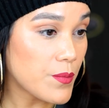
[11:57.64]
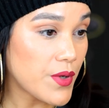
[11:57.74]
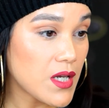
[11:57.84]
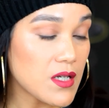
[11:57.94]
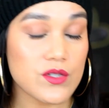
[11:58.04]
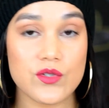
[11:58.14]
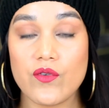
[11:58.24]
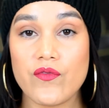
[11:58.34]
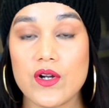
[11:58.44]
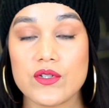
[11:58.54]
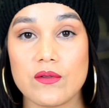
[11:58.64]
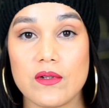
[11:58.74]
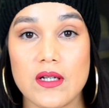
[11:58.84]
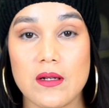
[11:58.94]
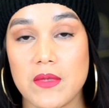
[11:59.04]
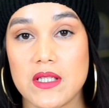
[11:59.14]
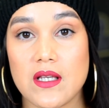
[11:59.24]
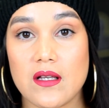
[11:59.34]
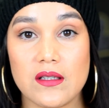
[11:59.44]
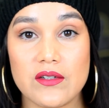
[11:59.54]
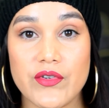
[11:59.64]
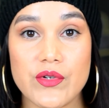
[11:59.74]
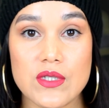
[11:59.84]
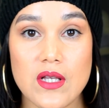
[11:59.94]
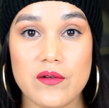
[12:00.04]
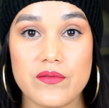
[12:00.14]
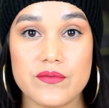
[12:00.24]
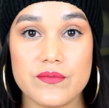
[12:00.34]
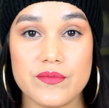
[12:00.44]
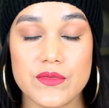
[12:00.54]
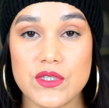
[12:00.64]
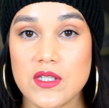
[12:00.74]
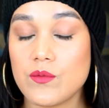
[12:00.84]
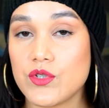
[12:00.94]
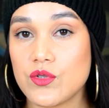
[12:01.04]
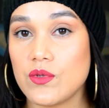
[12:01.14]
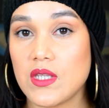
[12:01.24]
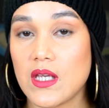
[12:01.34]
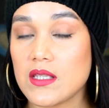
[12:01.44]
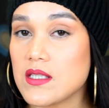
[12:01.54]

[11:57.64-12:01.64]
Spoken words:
But so far so good. I mean, take a look for yourself. See what you think.